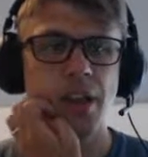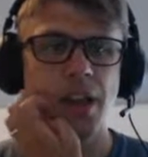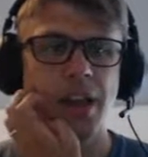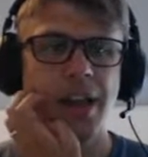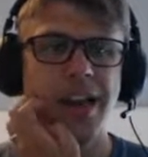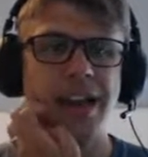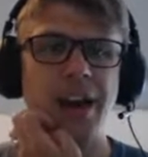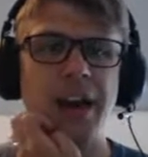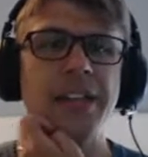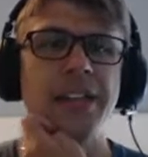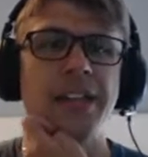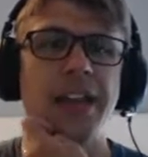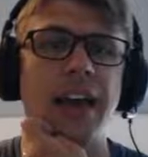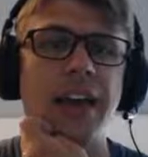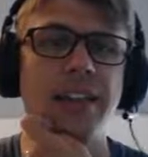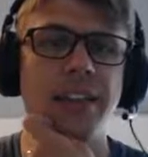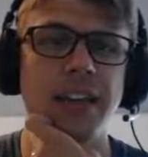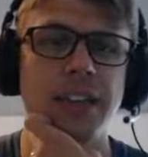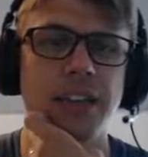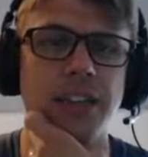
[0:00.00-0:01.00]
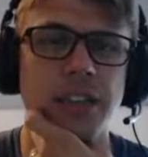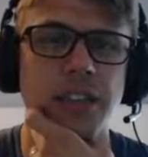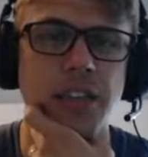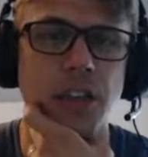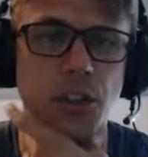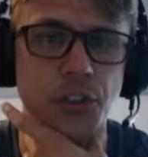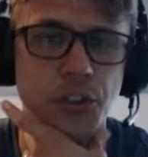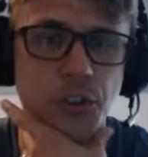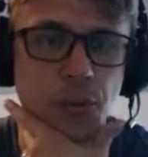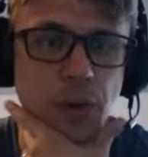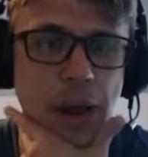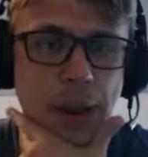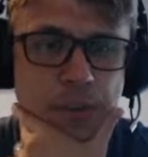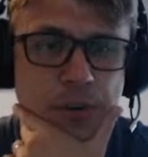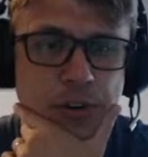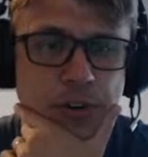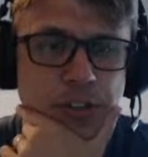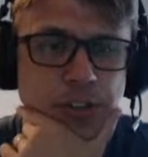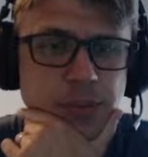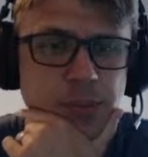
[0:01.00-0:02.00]
Now, I like the
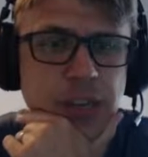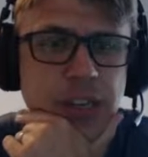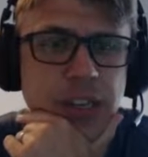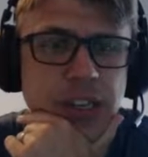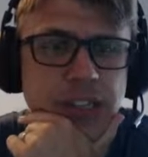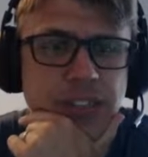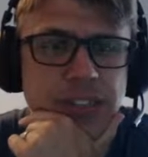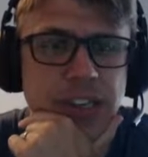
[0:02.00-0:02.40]
rappers because